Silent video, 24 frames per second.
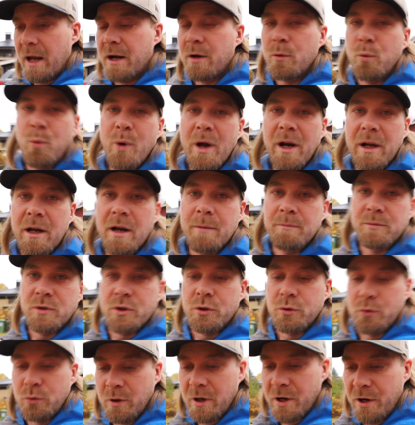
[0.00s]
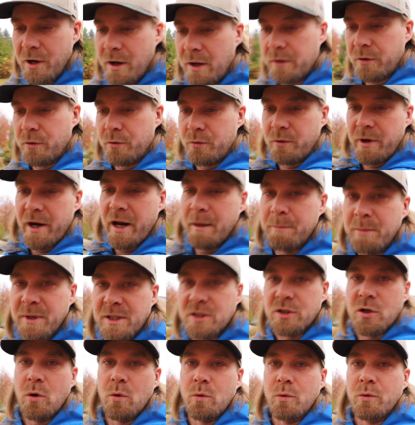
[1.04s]
and welcome to another
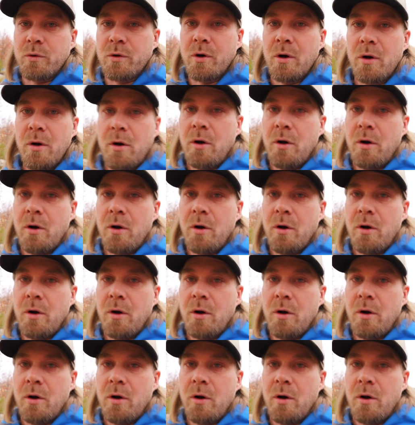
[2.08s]
episode